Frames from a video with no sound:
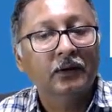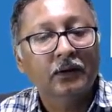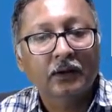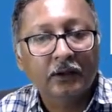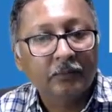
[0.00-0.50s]

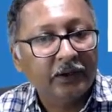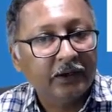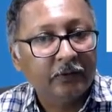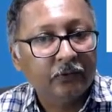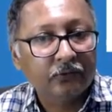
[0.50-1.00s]
has been
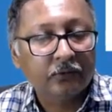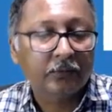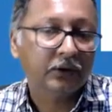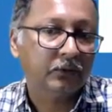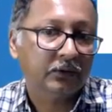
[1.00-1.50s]
reduced
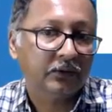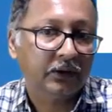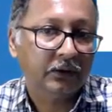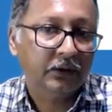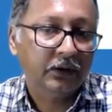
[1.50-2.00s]
because once
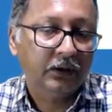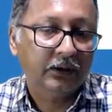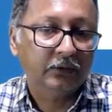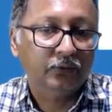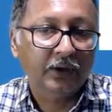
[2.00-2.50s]
a
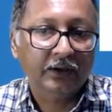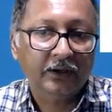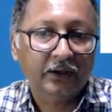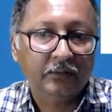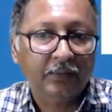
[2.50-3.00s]
issue entry
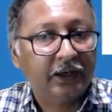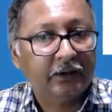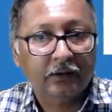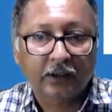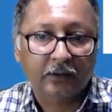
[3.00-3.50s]
is made,
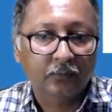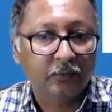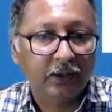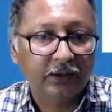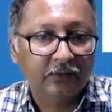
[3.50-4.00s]
cash book
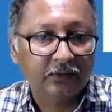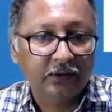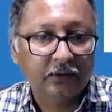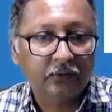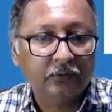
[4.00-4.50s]
balance is
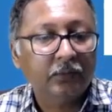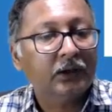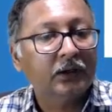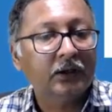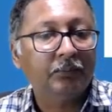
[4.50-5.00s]
reduced. But
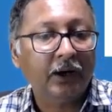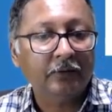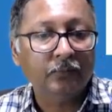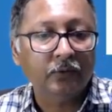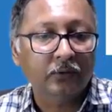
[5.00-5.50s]
in the
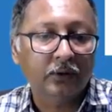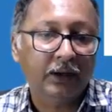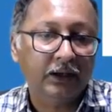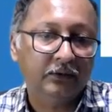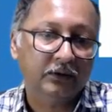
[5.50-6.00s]
passbook, the
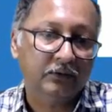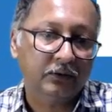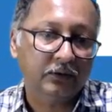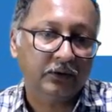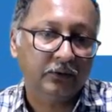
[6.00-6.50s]
balance is
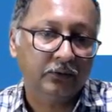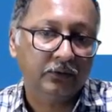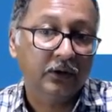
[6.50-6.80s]
not reduced.